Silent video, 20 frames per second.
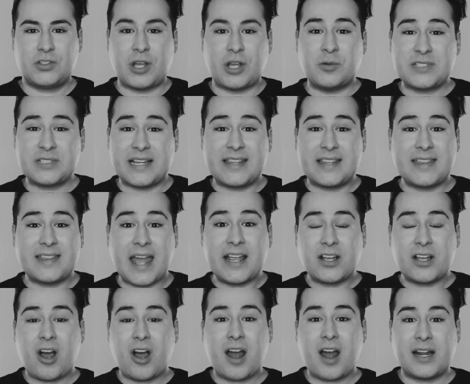So I was like,
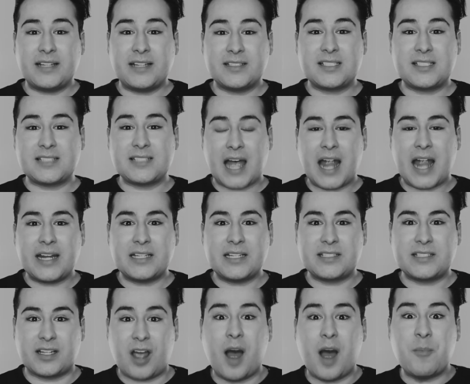thank God I decided
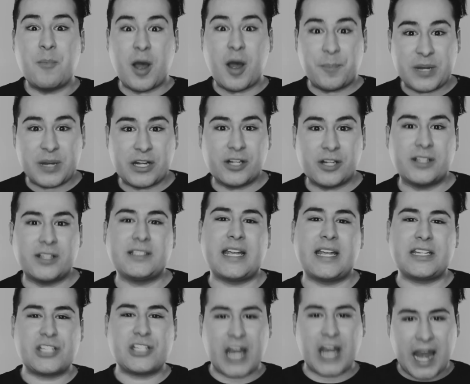to come up here
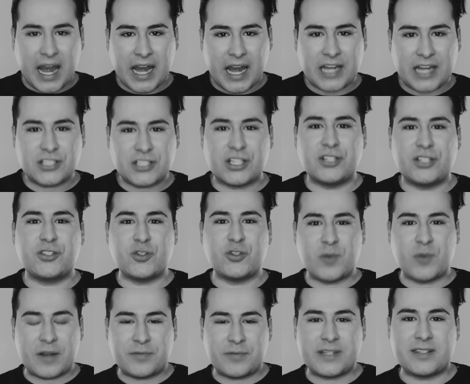and change and
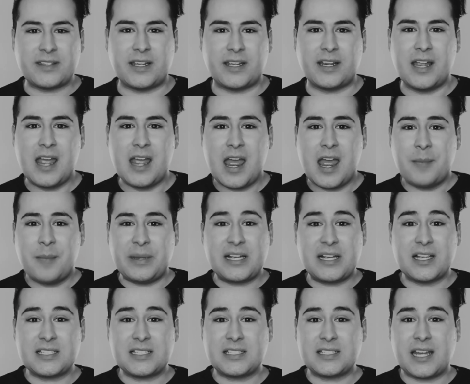do everything,
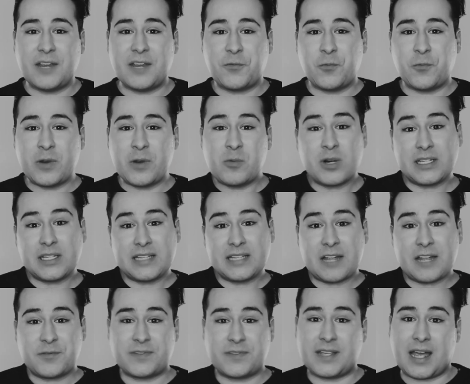because if we would have
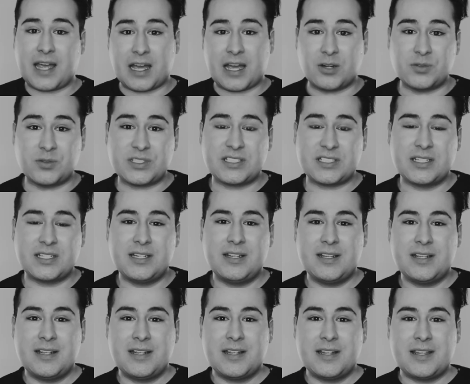left the house,
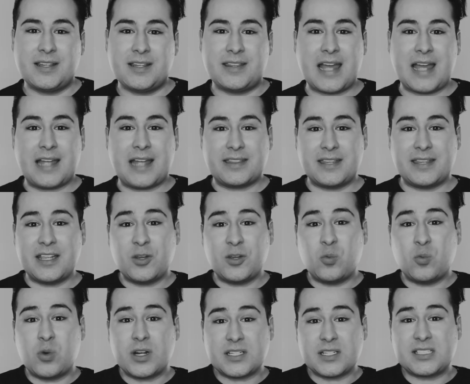that
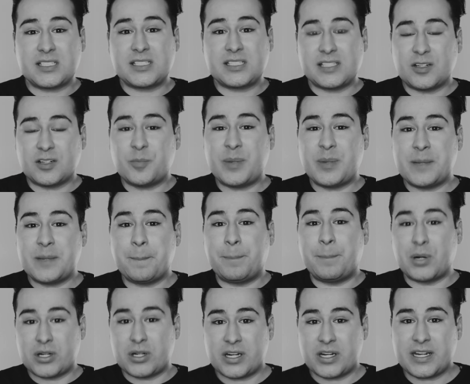thing would have still been
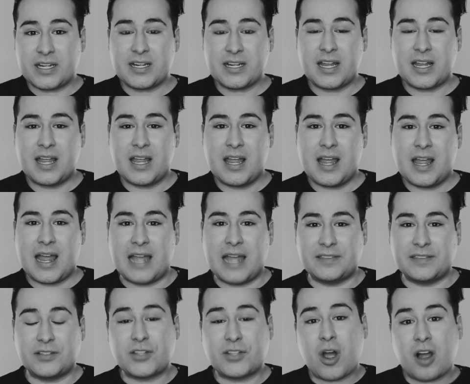burning
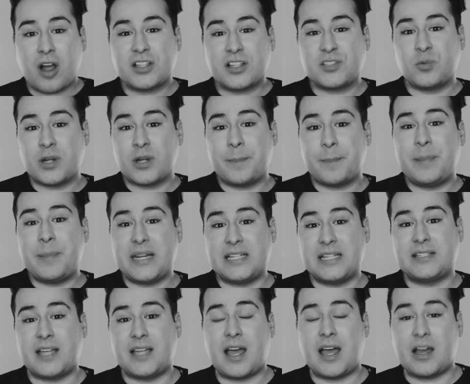and the dogs would have been
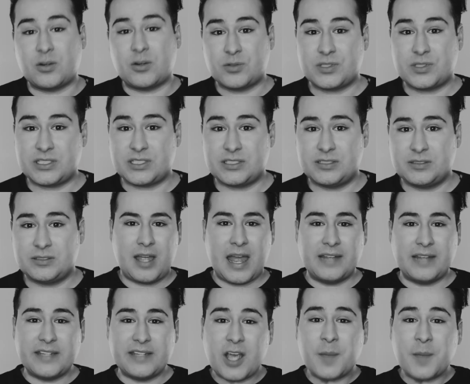in the house.
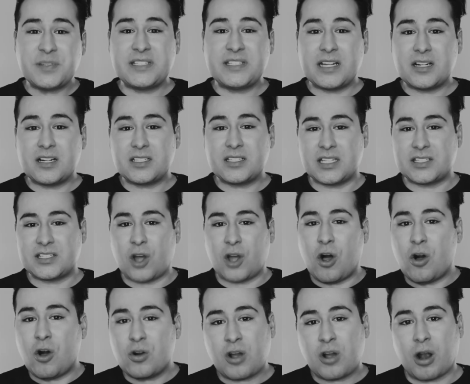And the upstairs is
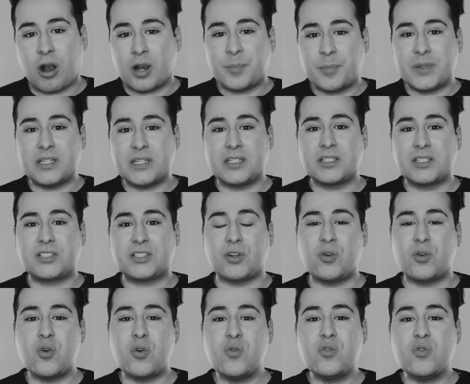all carpet, so
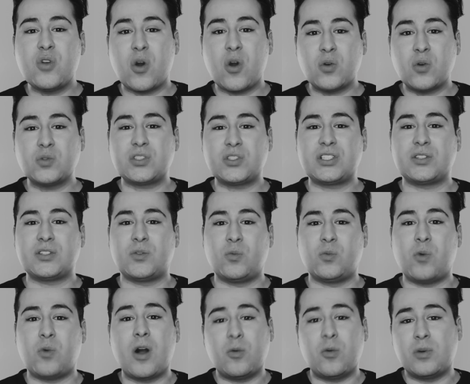who knows
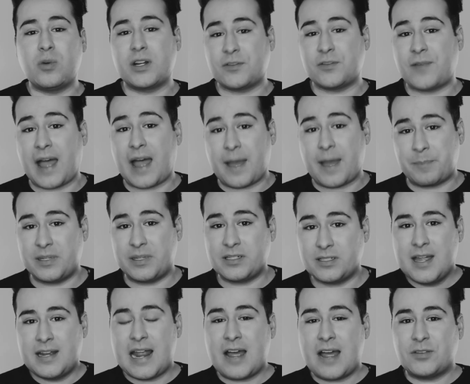what would have happened.
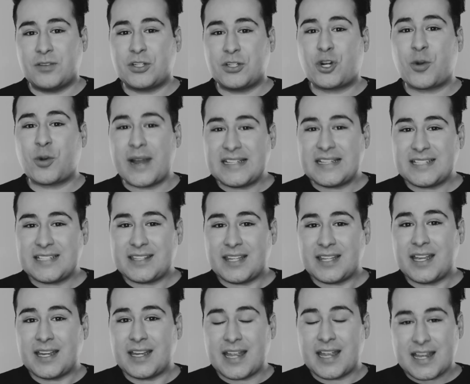Now, the crazy
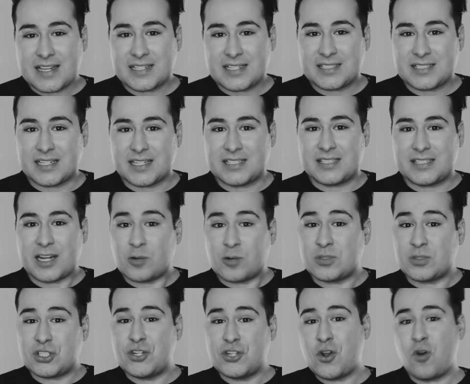thing is there
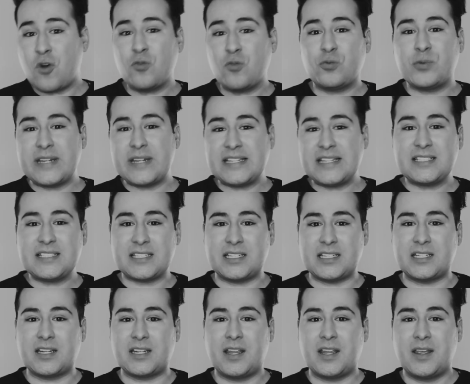was no
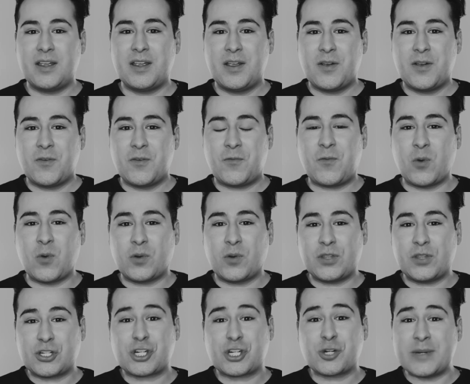reason for
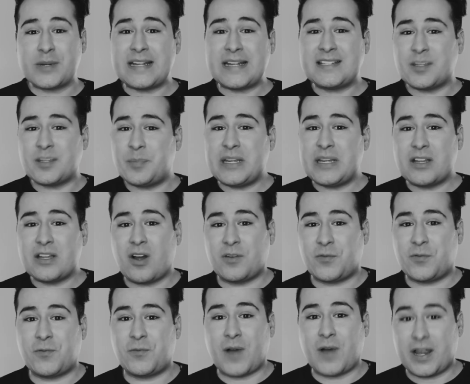the tree to be
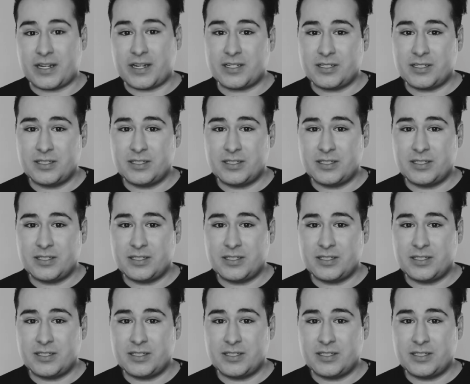on fire.